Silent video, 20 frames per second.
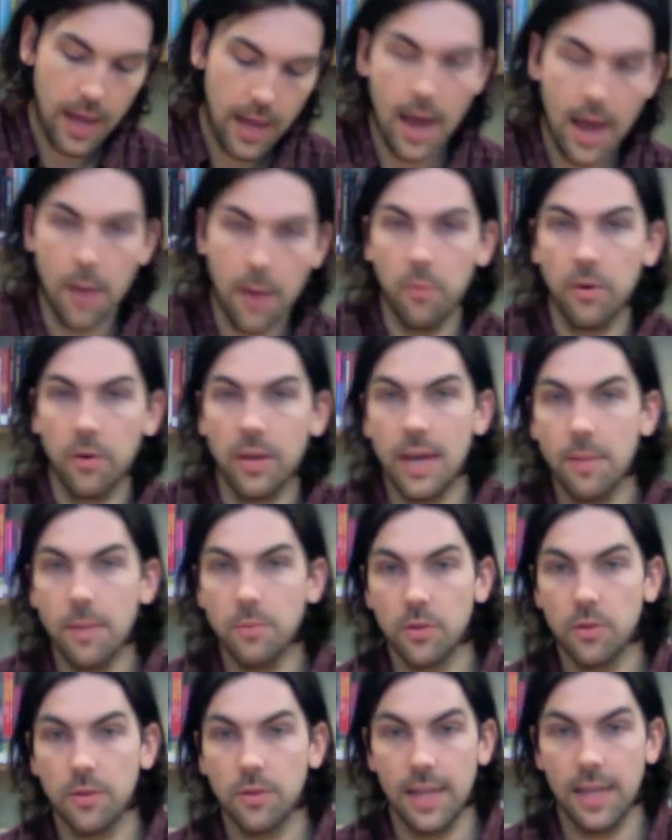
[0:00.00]
and we'll keep
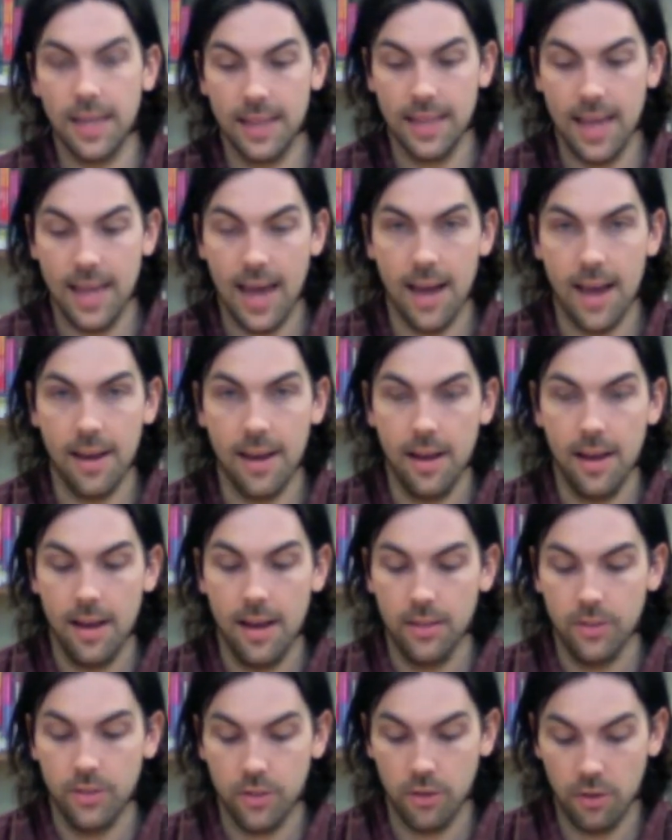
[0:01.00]
doing like that.
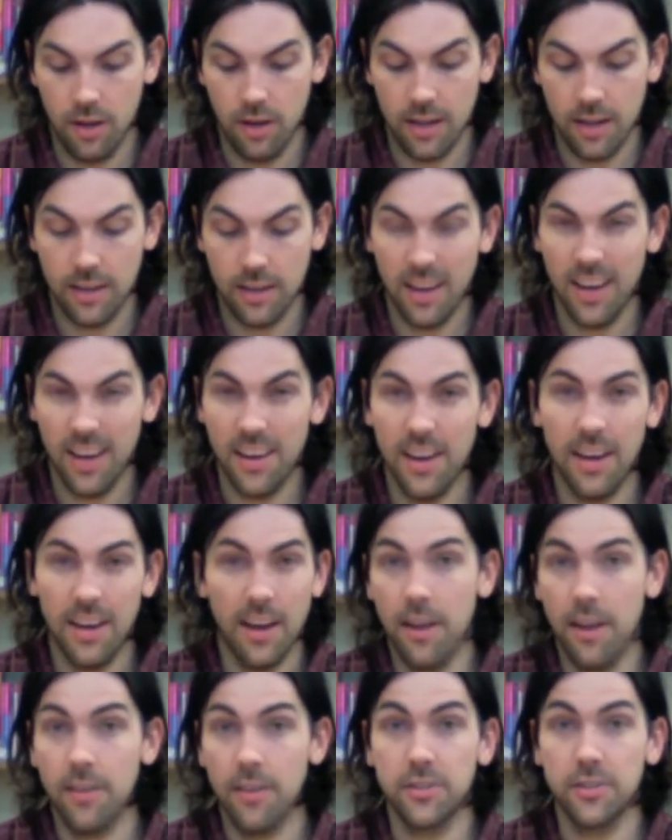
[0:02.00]
So
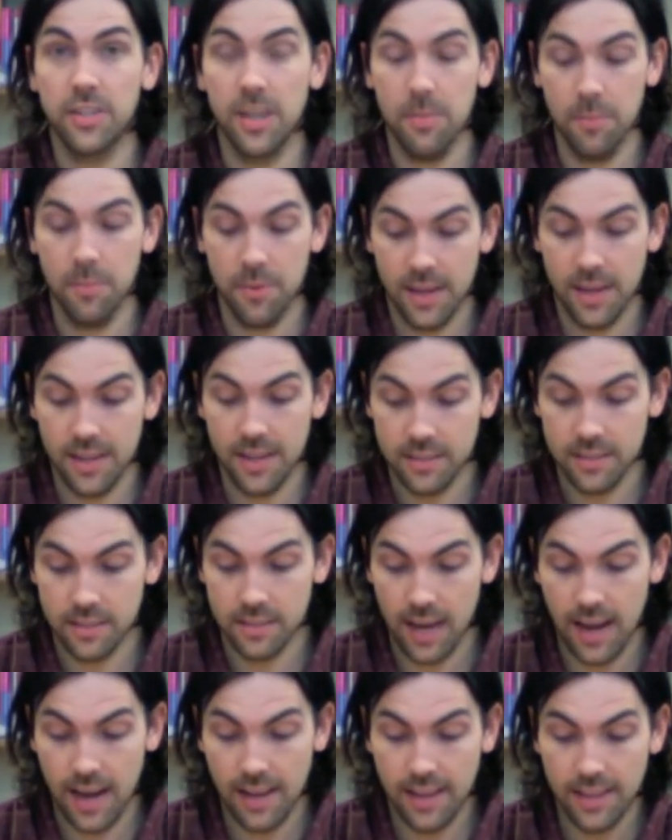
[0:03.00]
another tip
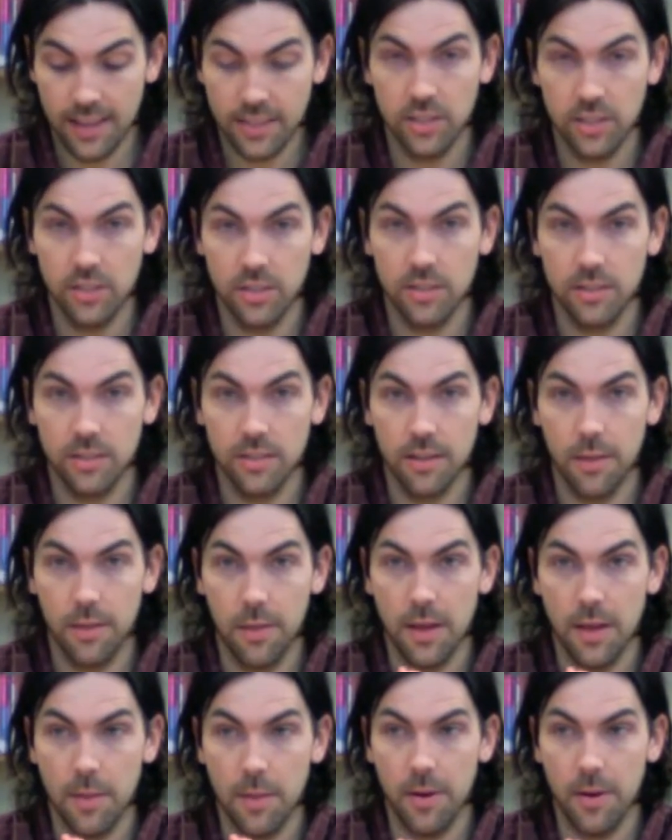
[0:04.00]
is I like to
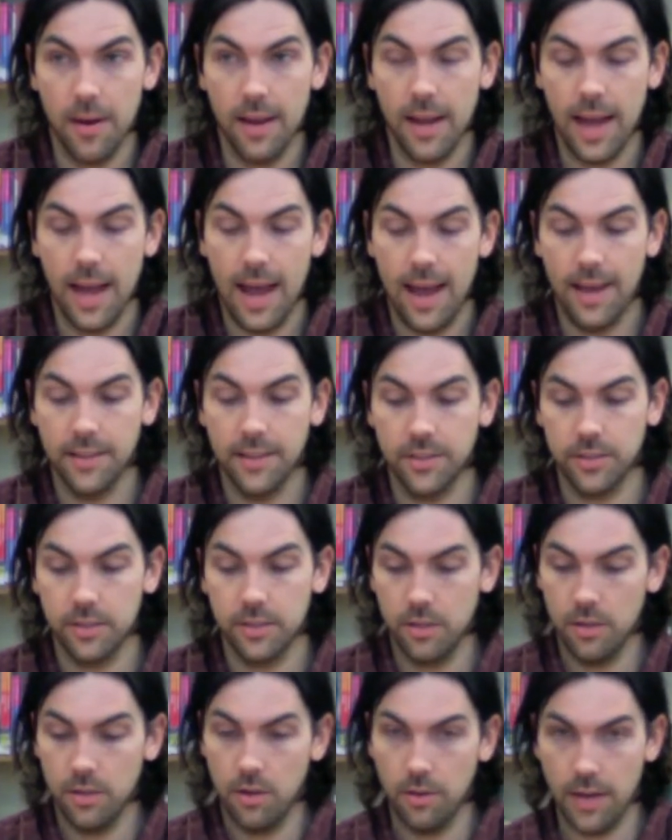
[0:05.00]
think about it
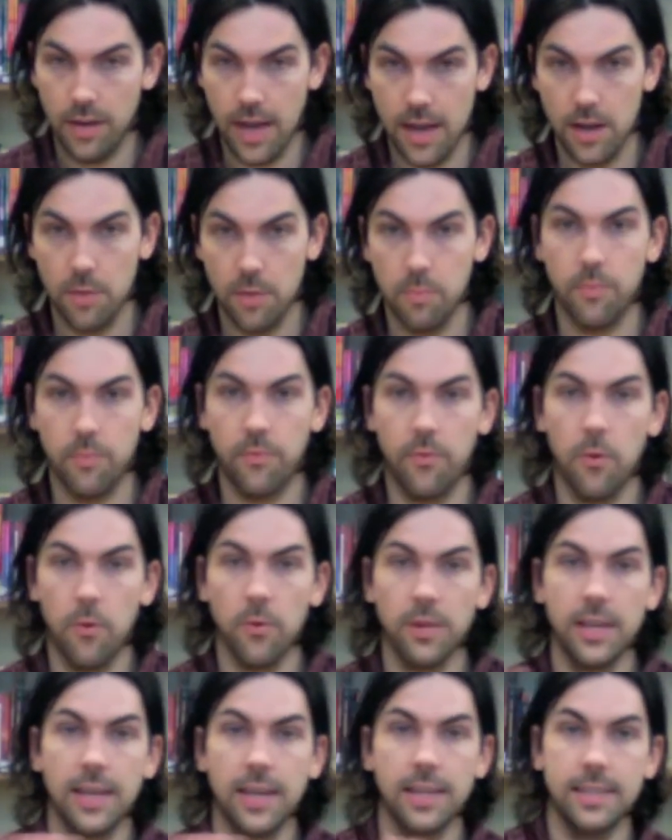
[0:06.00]
as, okay, you're
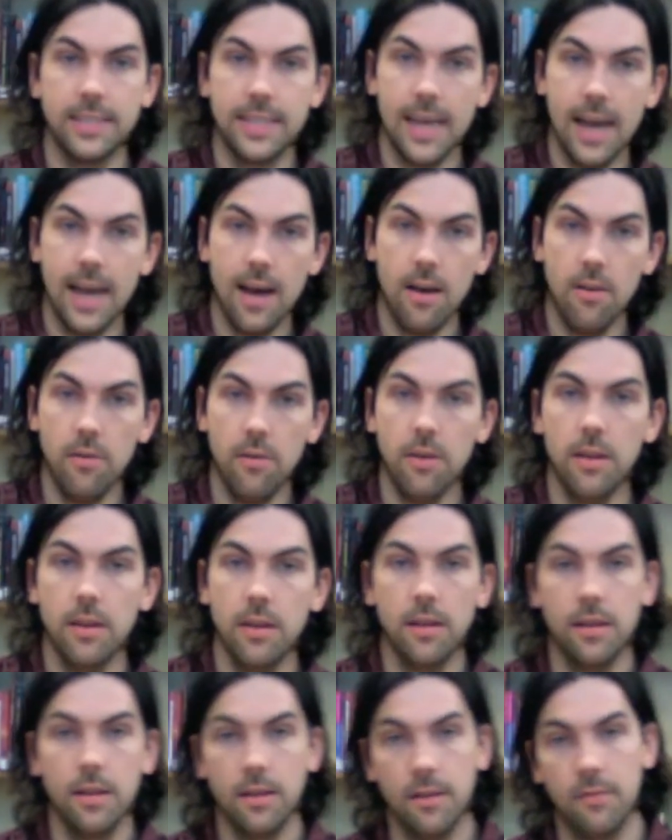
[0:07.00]
folding it down,
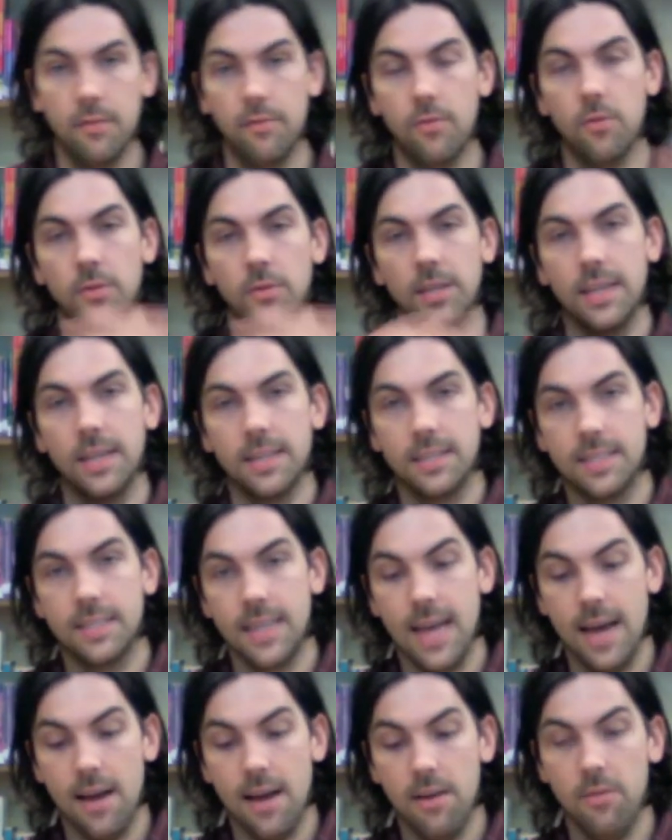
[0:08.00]
folding it
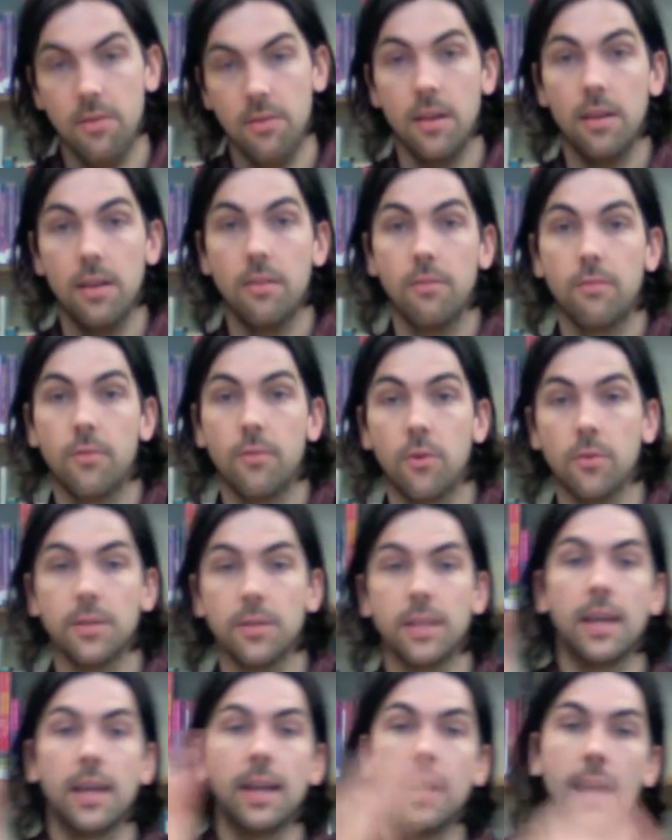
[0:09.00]
down,
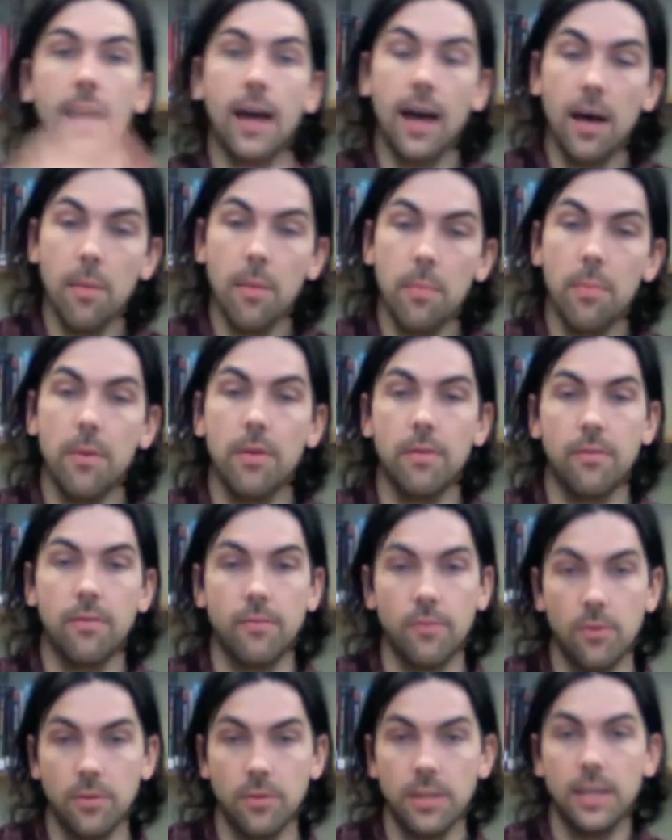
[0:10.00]
folding it
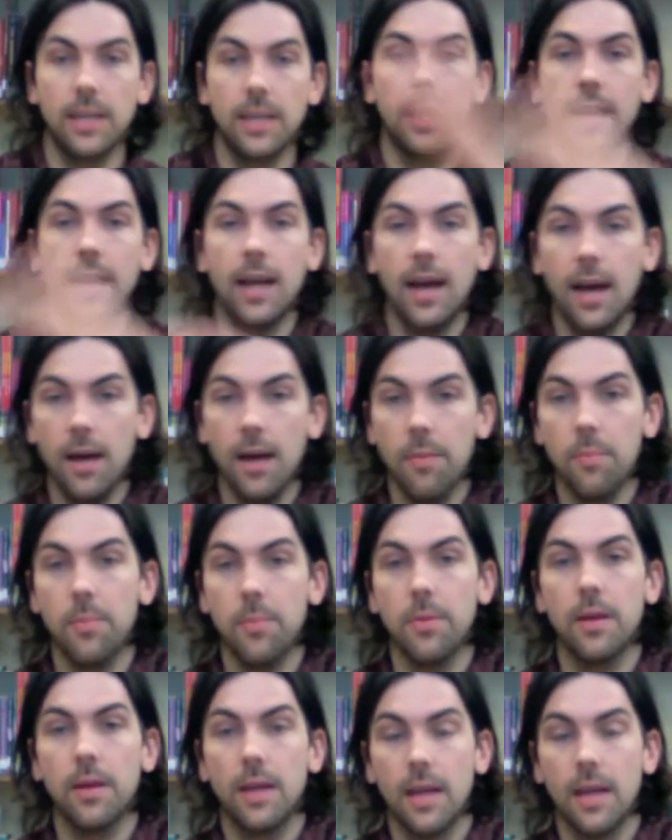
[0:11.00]

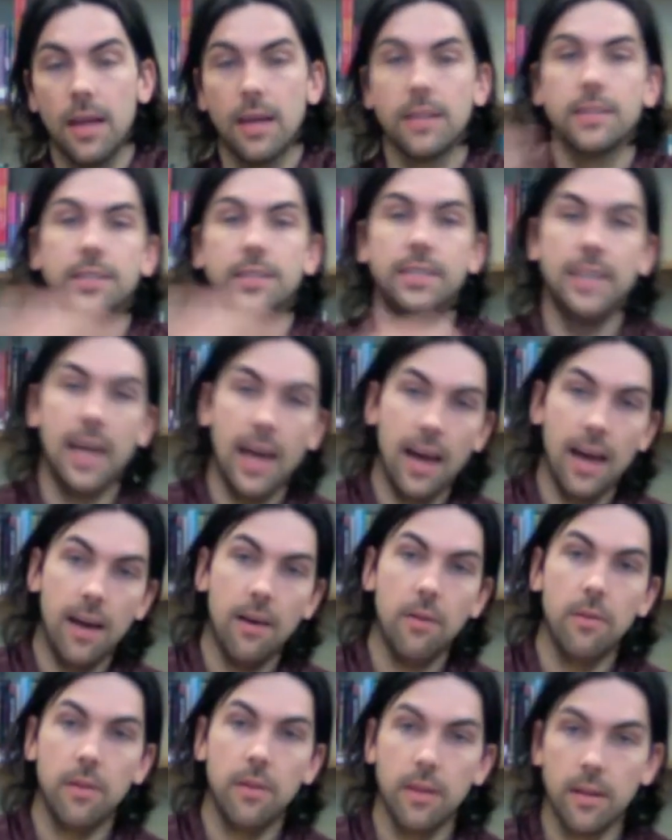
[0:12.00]
up,
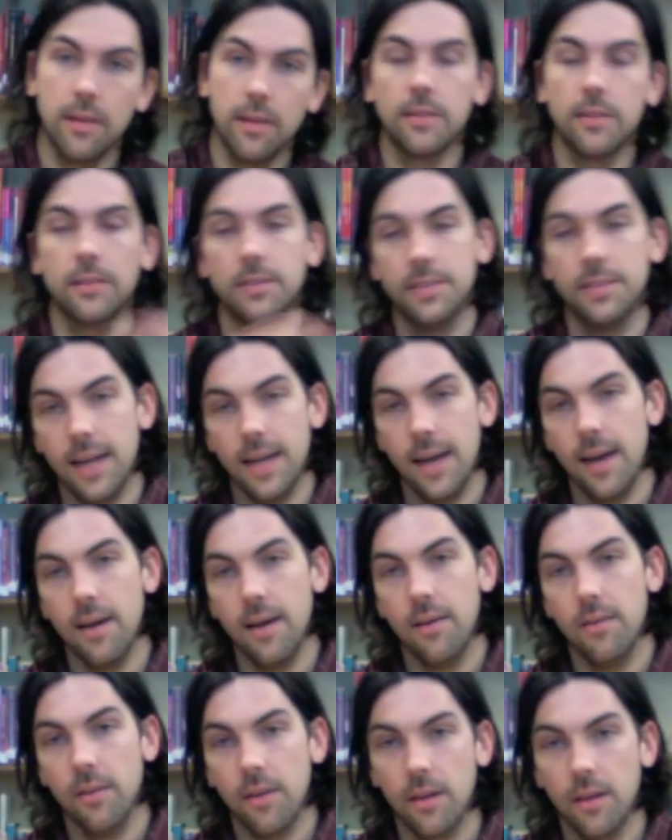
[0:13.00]
down,
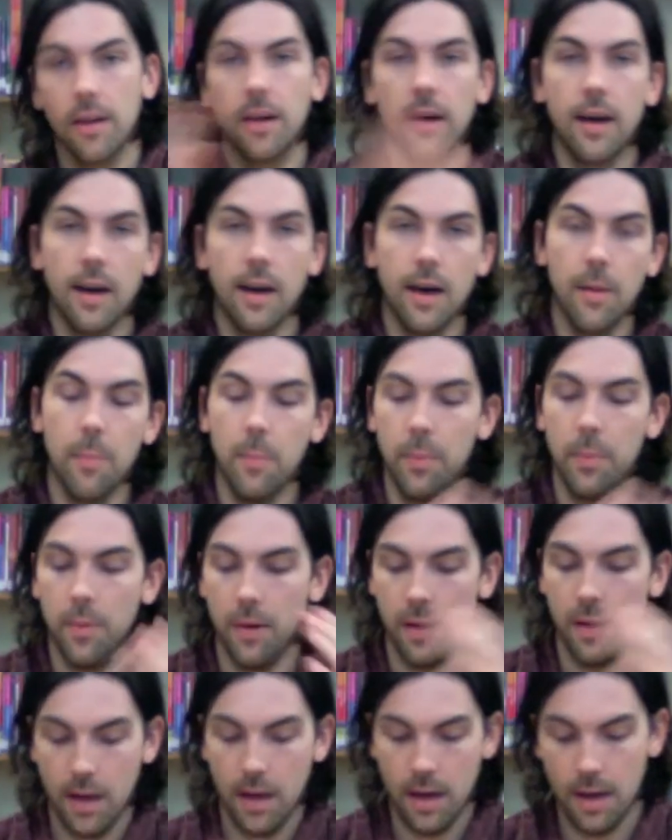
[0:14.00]
down,
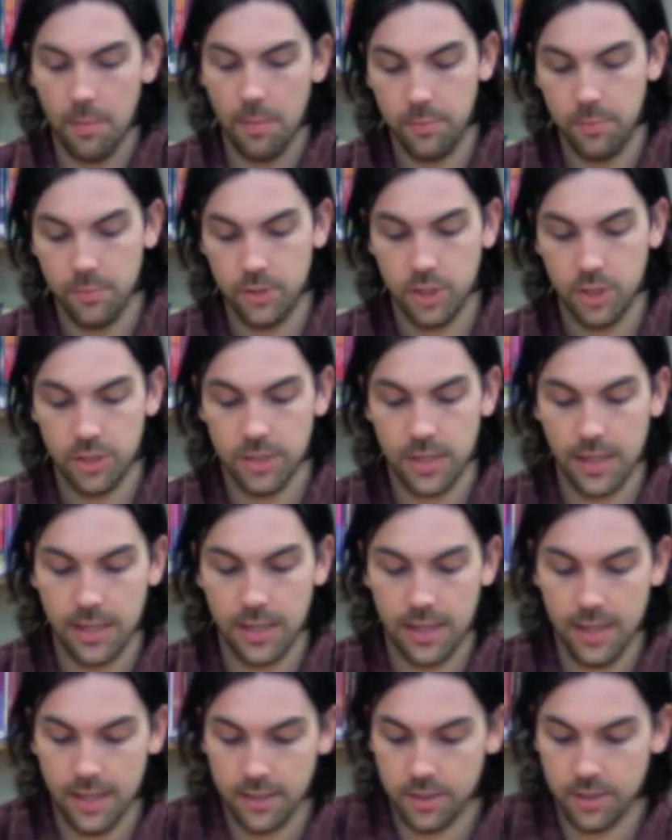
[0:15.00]
up, up, just like
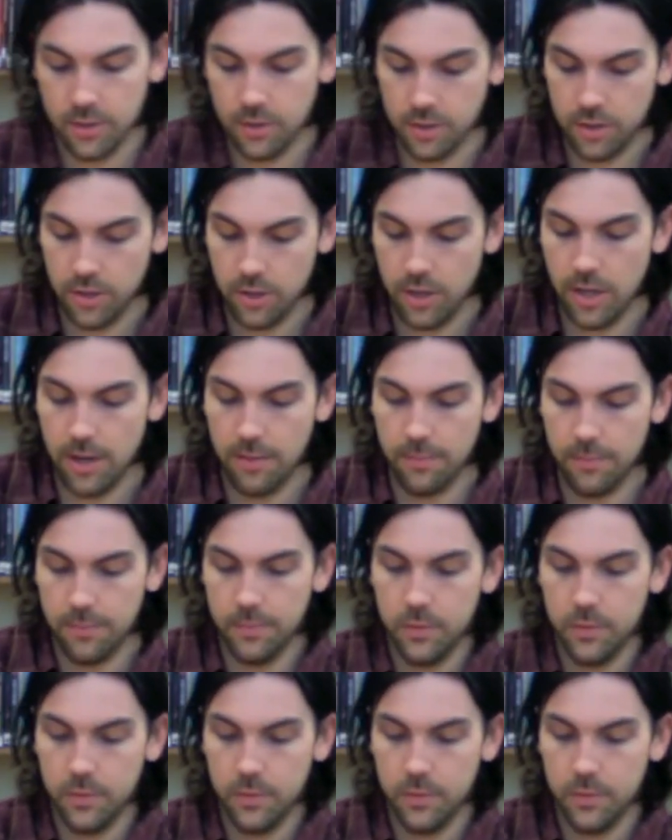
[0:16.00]
this. So I'll show you.